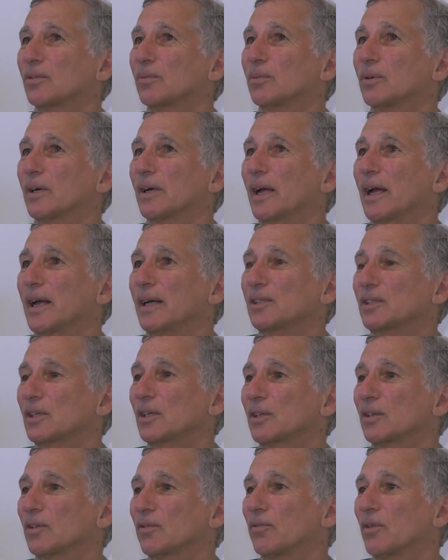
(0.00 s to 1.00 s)
that we're
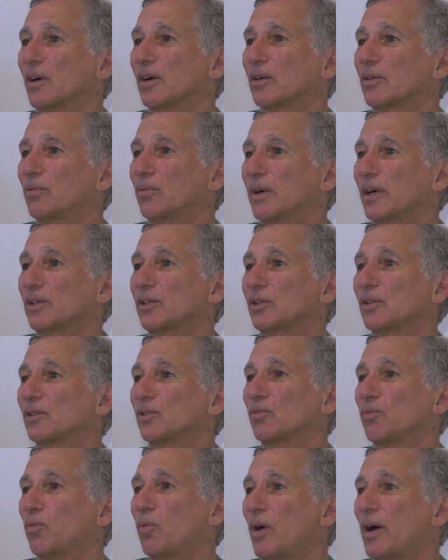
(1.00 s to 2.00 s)
asking the wrong
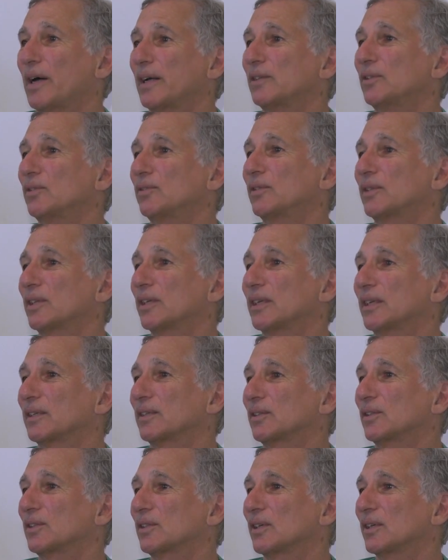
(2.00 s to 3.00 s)
questions. Why do
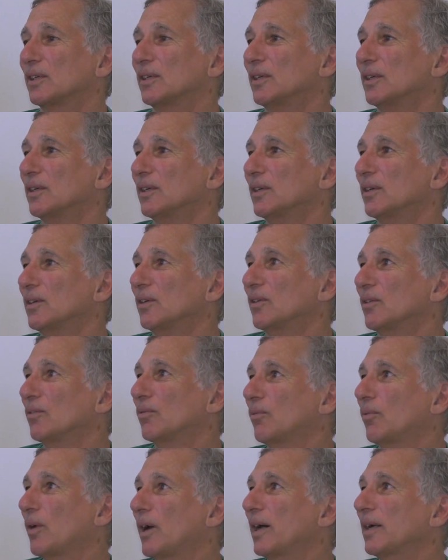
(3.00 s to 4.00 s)
things,
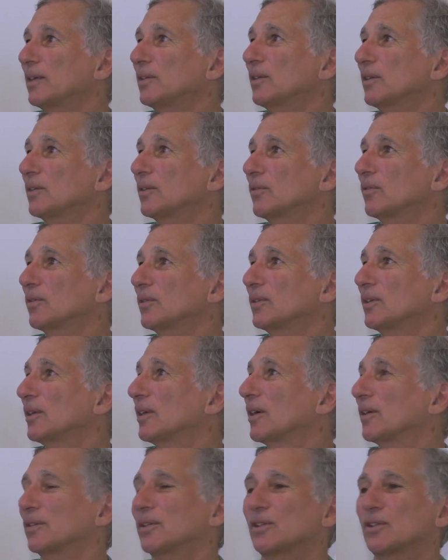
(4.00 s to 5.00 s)

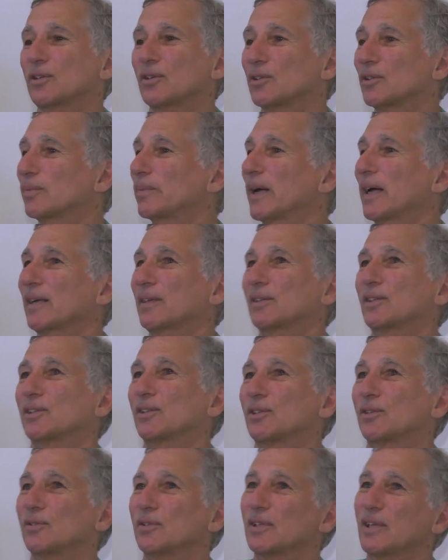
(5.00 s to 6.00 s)
you know, and this goes back to
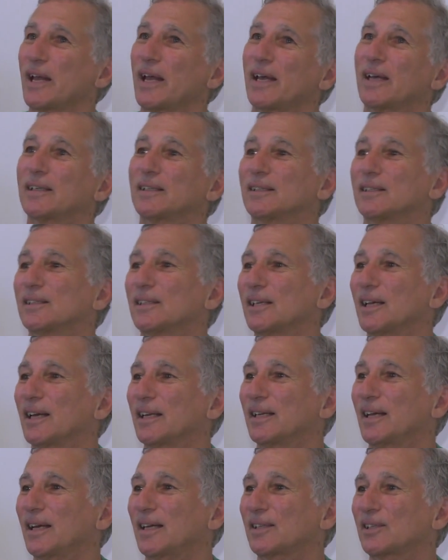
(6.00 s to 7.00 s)
Suzanne and
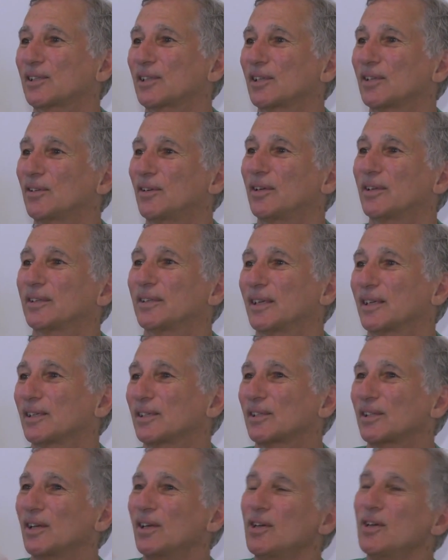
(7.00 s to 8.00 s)
TEDx and all
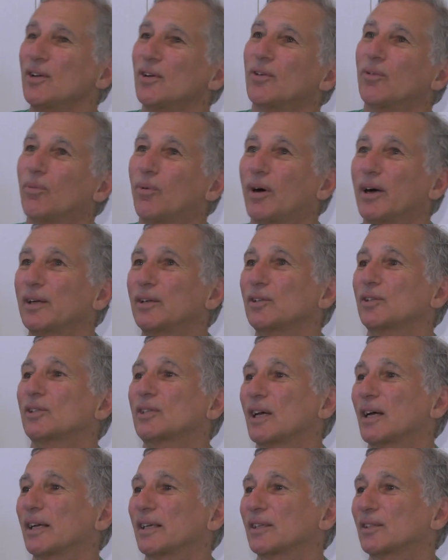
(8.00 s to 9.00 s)
this, why are
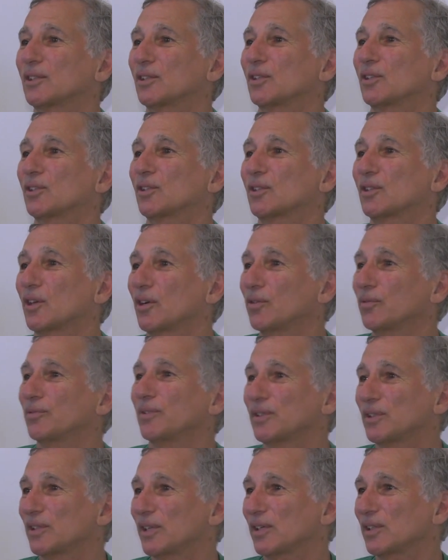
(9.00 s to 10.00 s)
scientists so
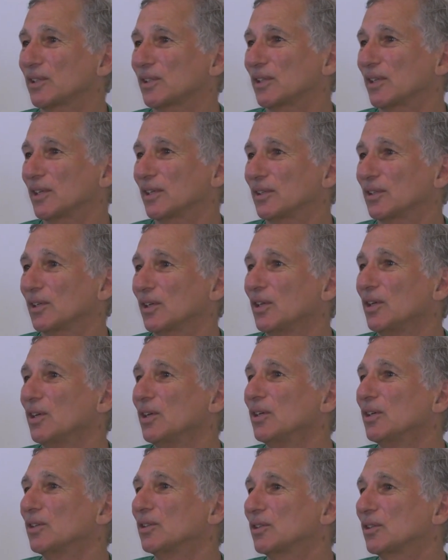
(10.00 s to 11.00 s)
resistant
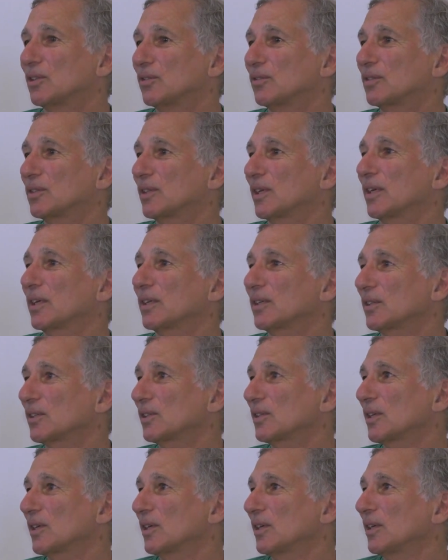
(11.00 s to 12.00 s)
to
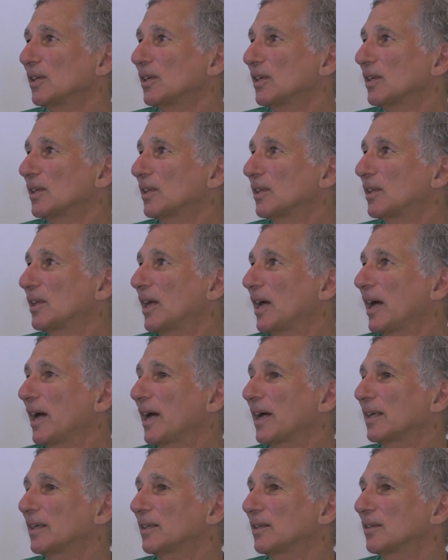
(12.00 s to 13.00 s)
things
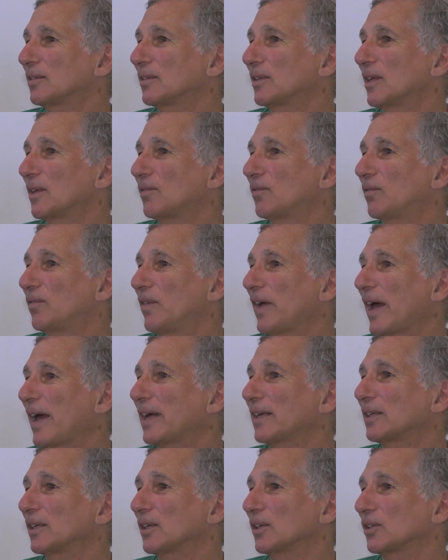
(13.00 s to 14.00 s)
that
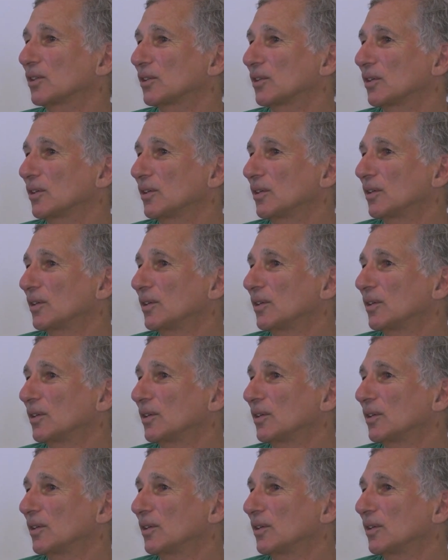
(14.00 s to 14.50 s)
vanish,